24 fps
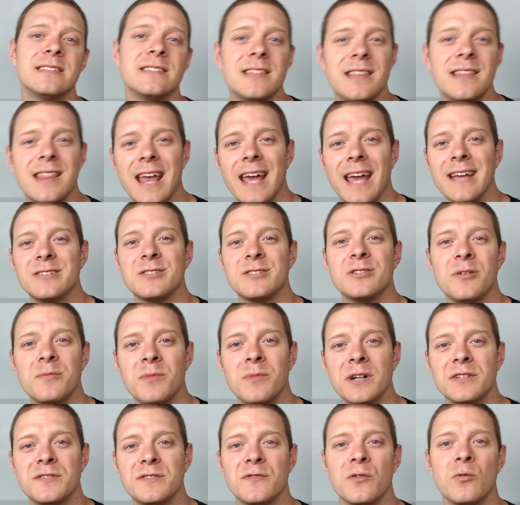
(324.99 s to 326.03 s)
Thanks so
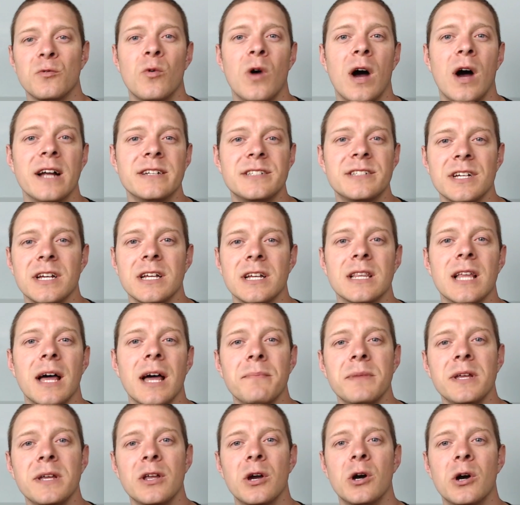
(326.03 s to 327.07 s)
much for watching.
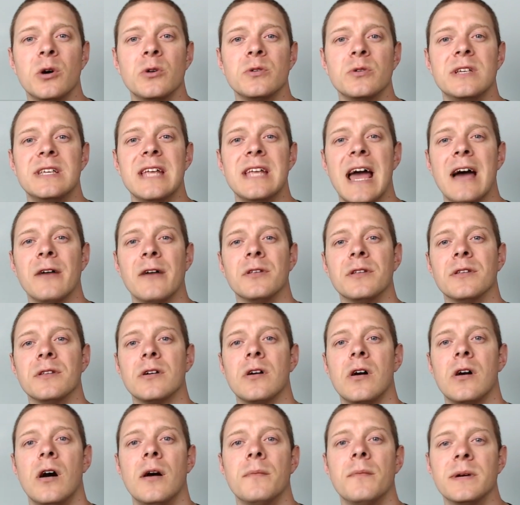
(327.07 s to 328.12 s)
Let me know down in the
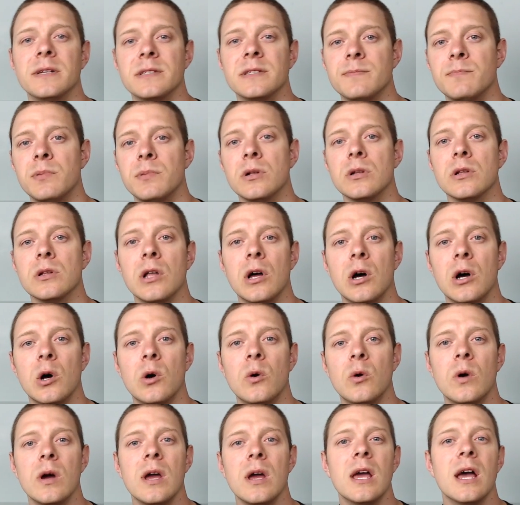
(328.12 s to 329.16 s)
comments
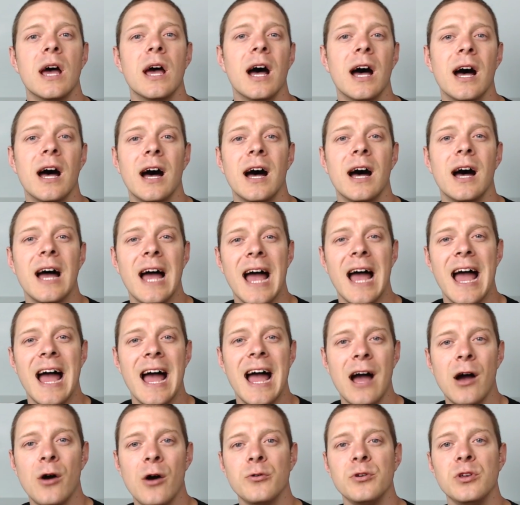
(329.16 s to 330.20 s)
below uh,
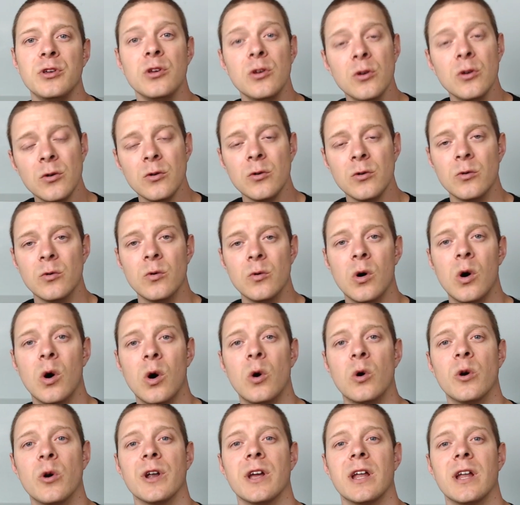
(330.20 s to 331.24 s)
how you
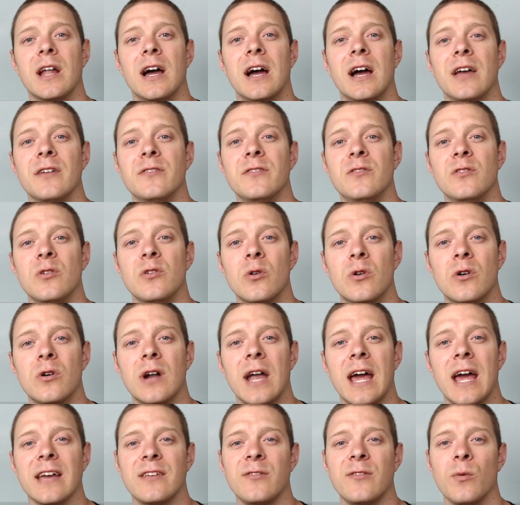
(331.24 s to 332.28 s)
organize
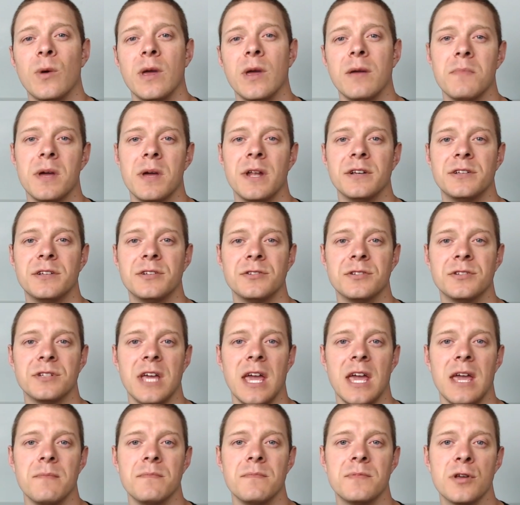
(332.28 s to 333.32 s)
your X Wing miniatures
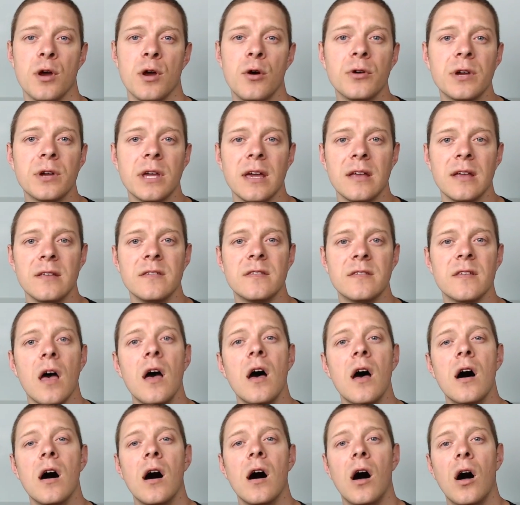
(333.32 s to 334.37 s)
game tokens.
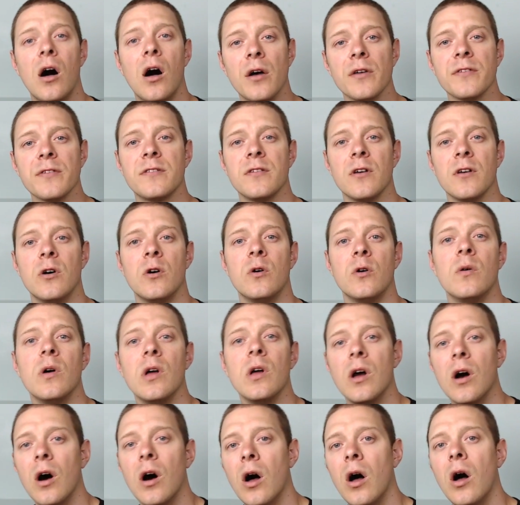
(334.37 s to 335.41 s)
Also,
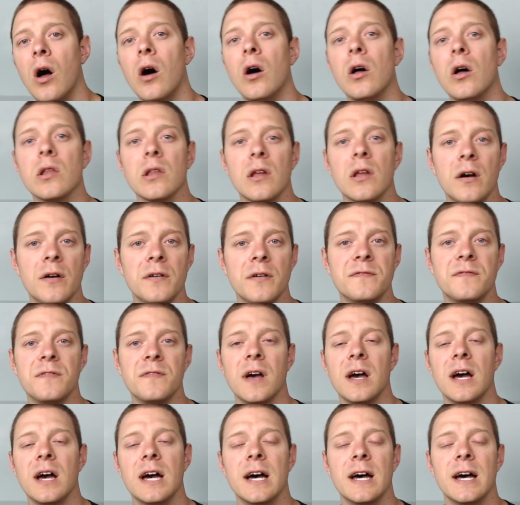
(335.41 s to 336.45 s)
all of
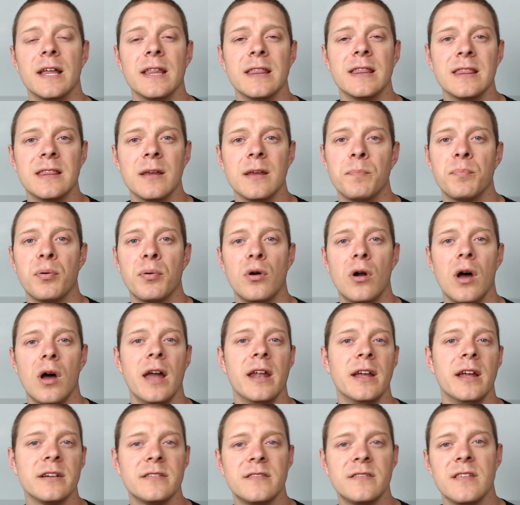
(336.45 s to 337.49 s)
uh, the
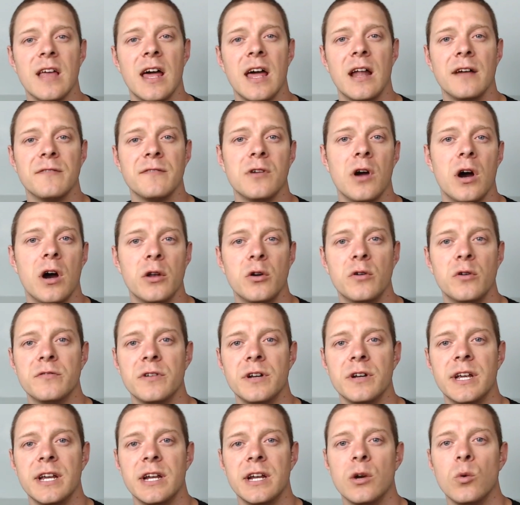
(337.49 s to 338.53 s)
products that I've gone
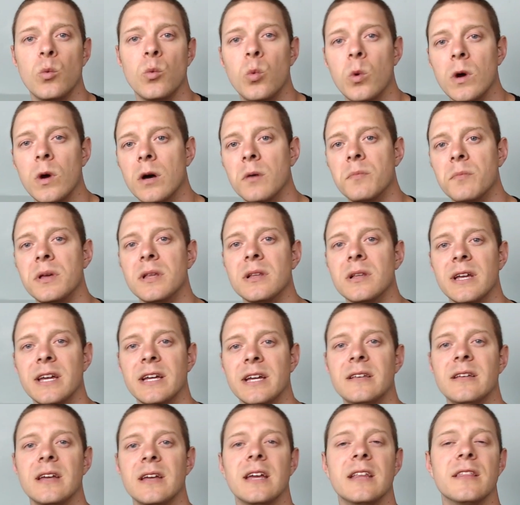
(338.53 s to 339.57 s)
over here will be
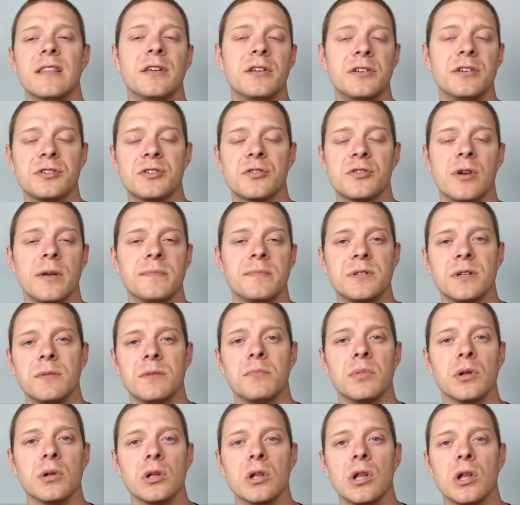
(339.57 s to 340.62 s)
linked in the description
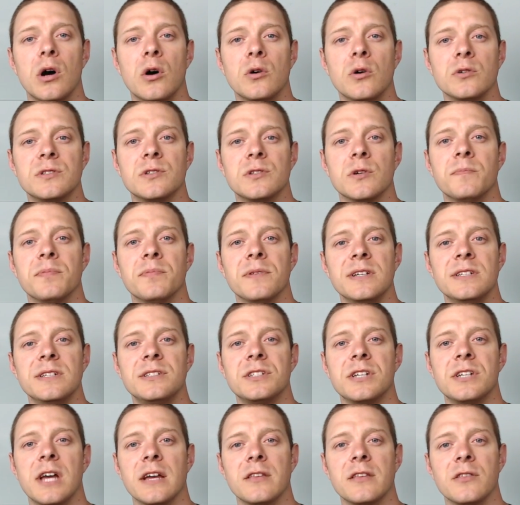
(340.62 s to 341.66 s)
below, so please
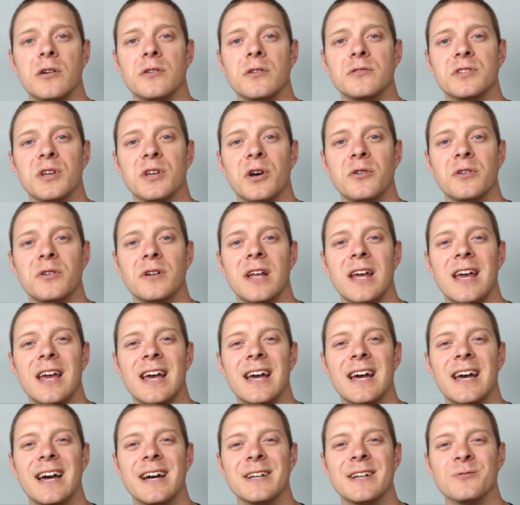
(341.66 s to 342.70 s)
check those out
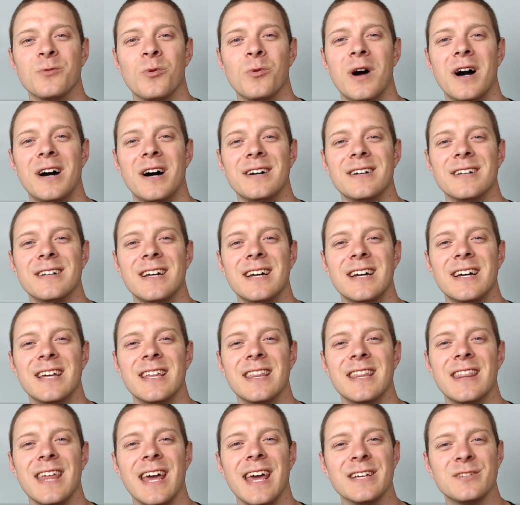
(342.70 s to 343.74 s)
as well.
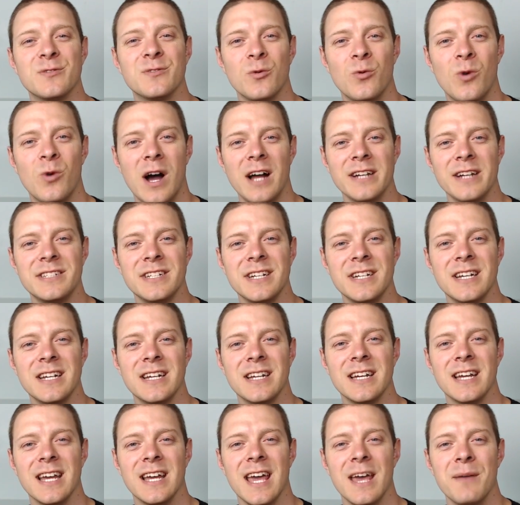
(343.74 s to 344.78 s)
Thanks for
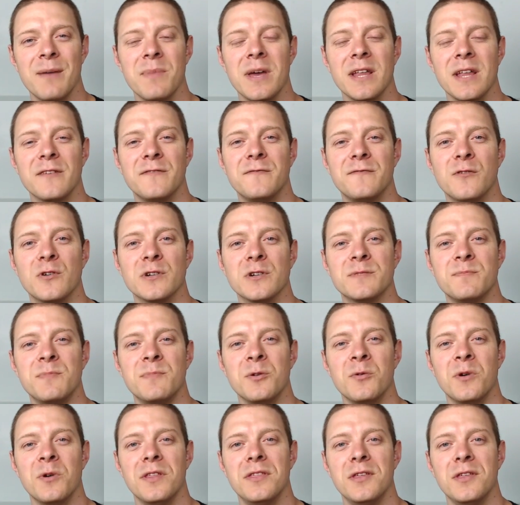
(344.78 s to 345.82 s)
watching, and may the Force be
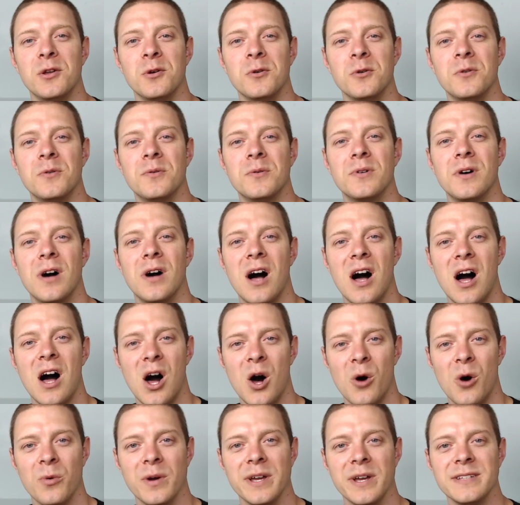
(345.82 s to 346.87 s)
with you
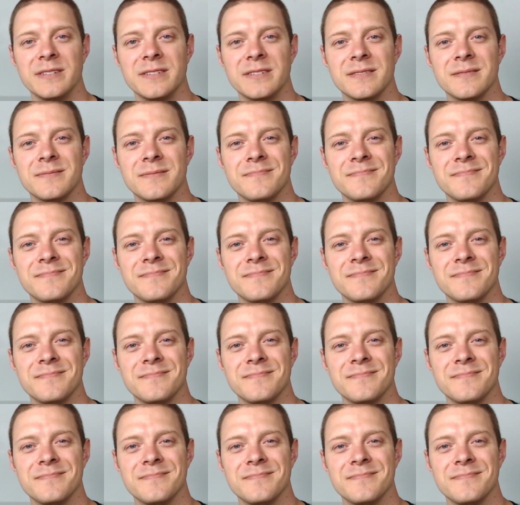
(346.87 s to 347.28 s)
always.